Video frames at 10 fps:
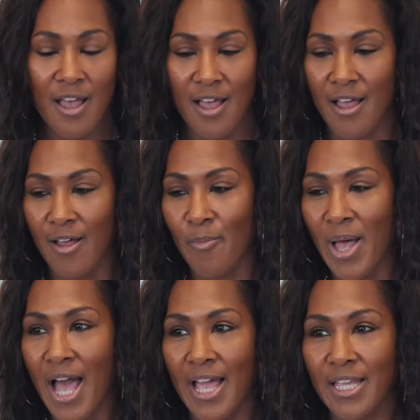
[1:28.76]

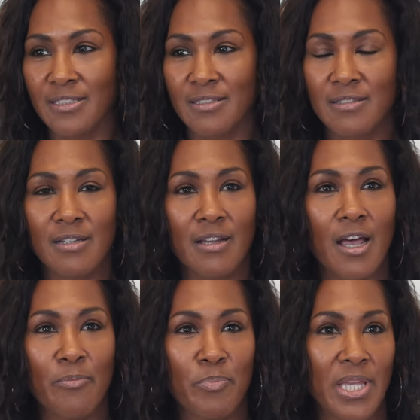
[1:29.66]
I took
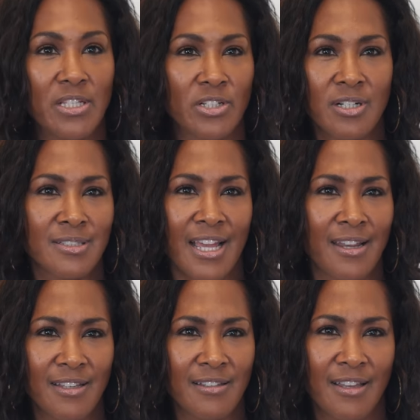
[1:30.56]
a picture because
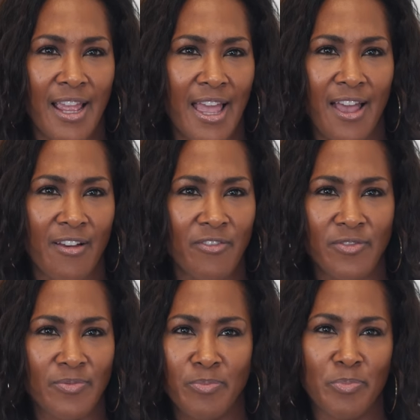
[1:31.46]
I didn't have
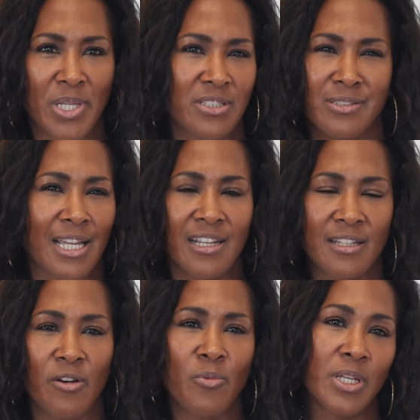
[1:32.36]
pictures. I
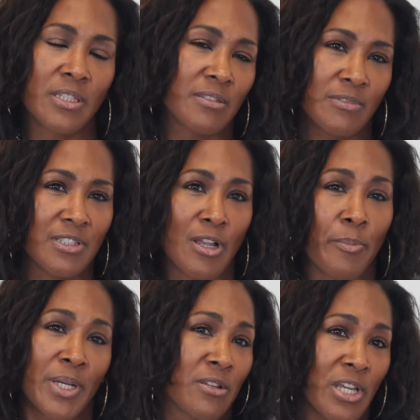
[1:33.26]
didn't know what he was
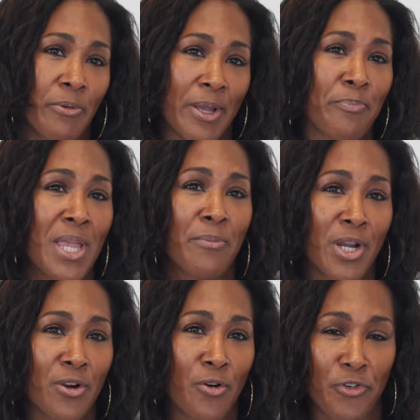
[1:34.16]
talking about. So anyway, me and
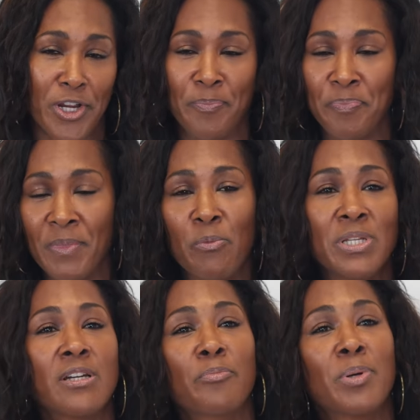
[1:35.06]
my girlfriend,
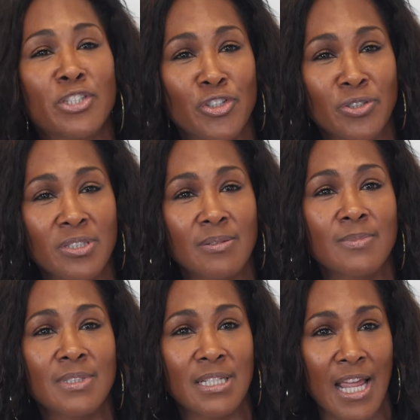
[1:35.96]
we took pictures
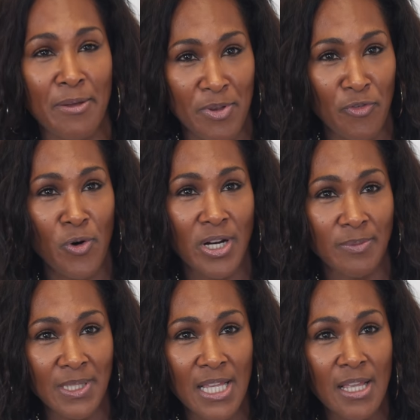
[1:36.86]
the night before.
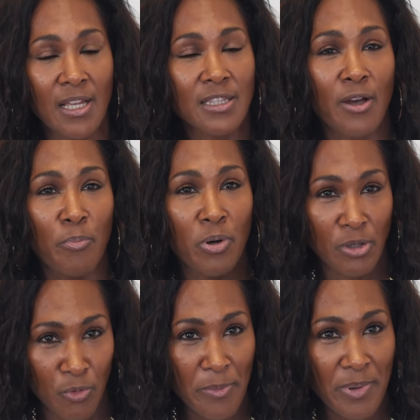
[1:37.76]
The
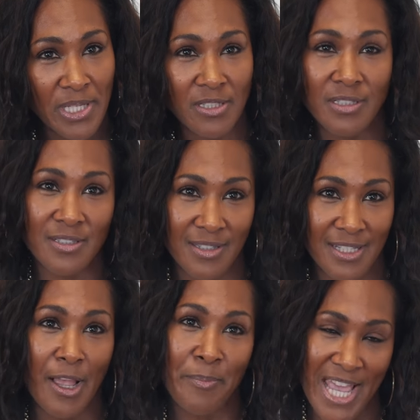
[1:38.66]
Polaroid pictures
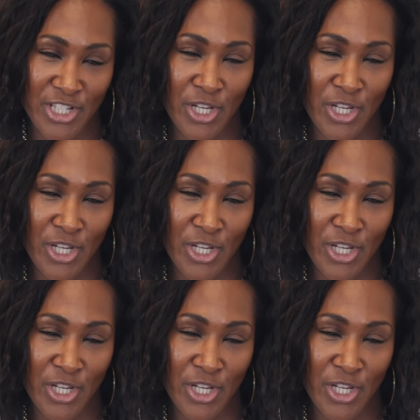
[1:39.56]
that I'm aging.